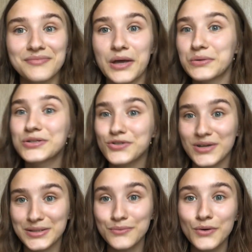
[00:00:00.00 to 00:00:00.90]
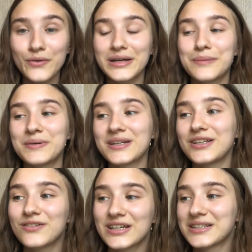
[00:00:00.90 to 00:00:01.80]
There was stress and worry, but
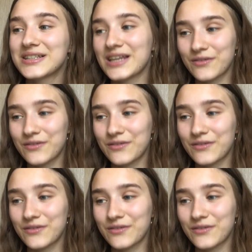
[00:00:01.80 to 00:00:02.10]
you can save